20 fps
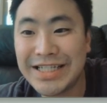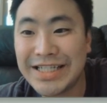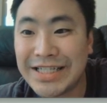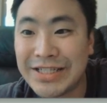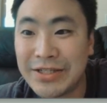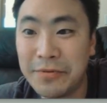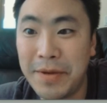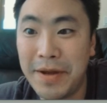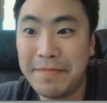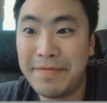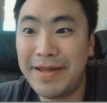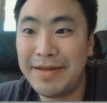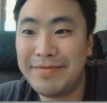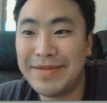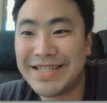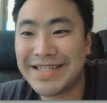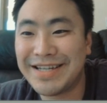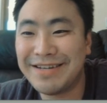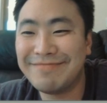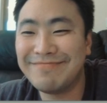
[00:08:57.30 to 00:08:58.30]
So my
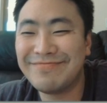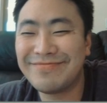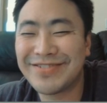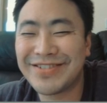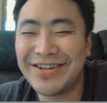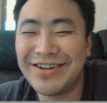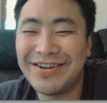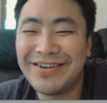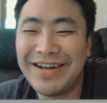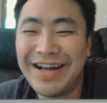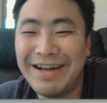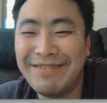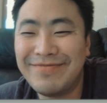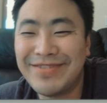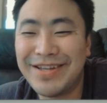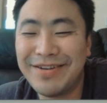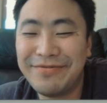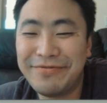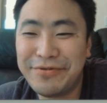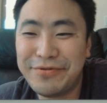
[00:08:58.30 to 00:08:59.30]
baby's up. So I'm
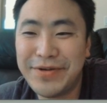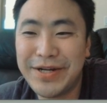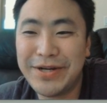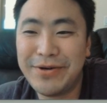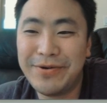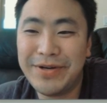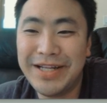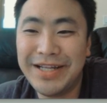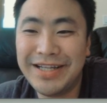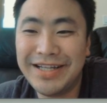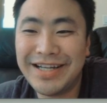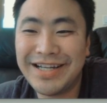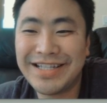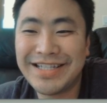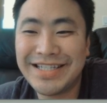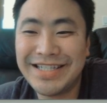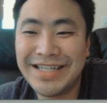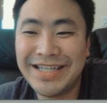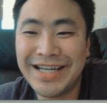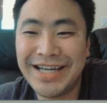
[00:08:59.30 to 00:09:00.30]
done for recording. I'll
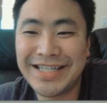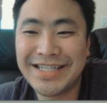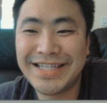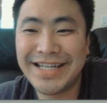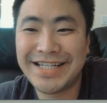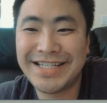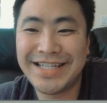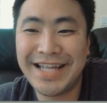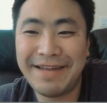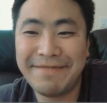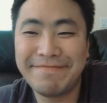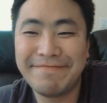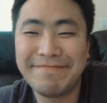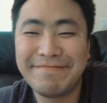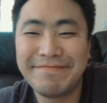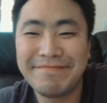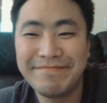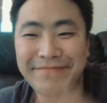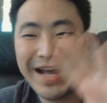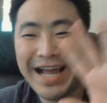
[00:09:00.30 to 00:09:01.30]
see you guys next time.
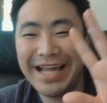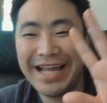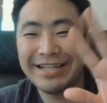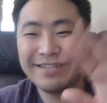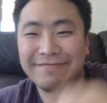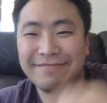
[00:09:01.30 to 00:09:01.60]
Bye.